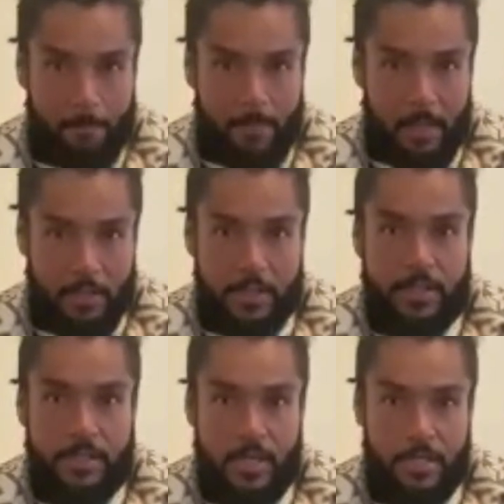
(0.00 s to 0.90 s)
It
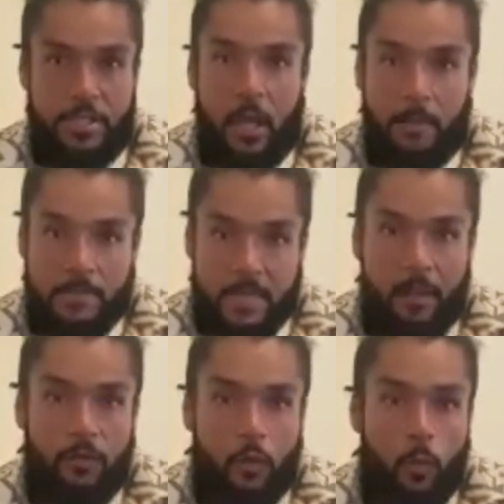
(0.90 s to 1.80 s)
just comes
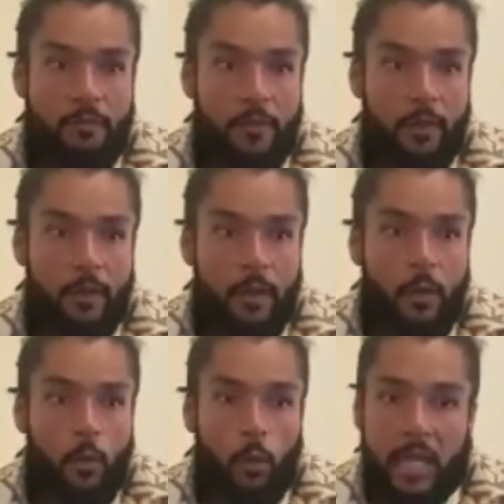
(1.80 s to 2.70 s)
down to whether
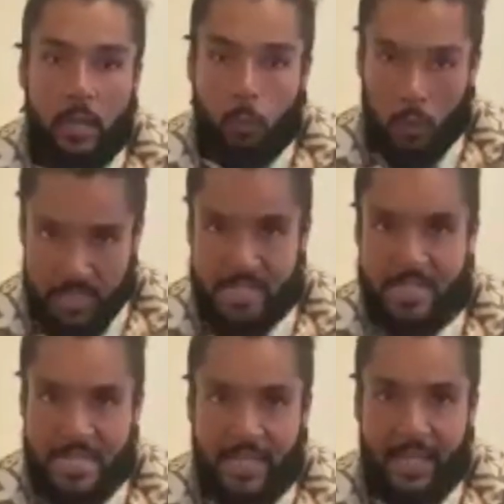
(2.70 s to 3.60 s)
we want to
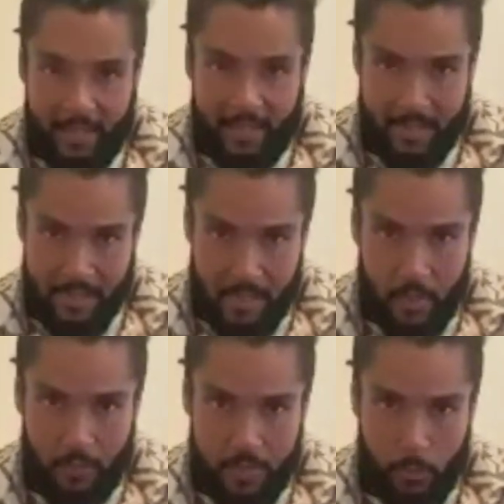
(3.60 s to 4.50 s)
seek it in
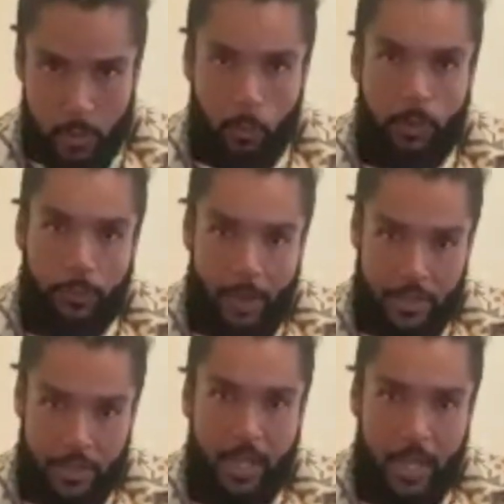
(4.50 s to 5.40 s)
ourselves and we want to
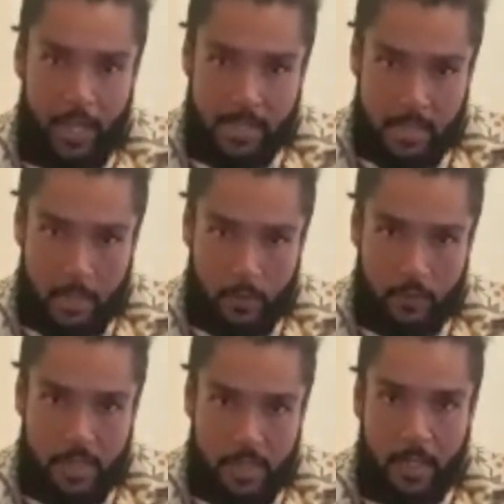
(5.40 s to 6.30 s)
educate
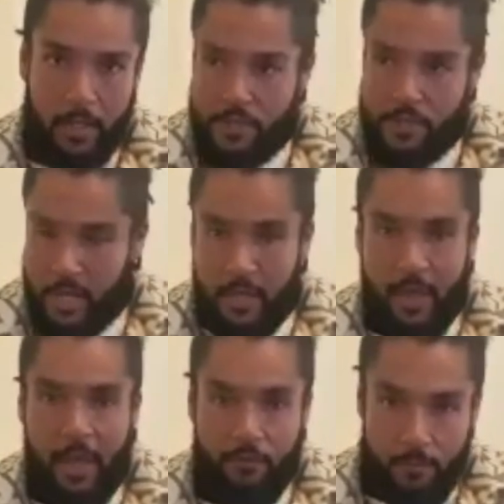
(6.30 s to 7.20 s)
ourselves and kind of share
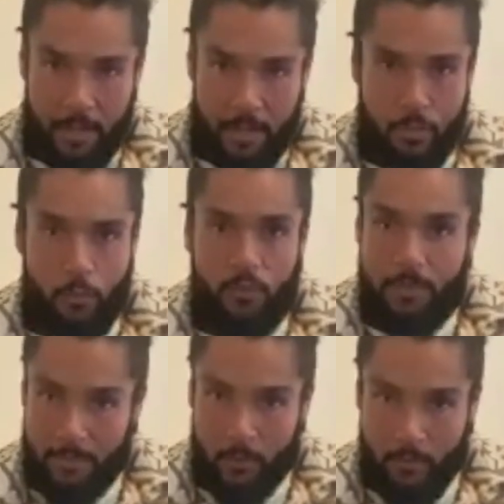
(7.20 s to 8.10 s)
that information with
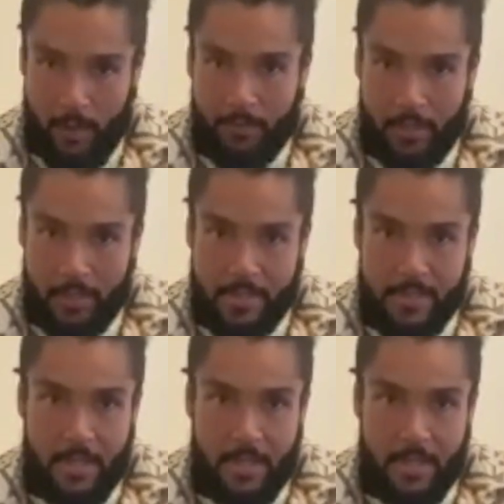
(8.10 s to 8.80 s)
people around us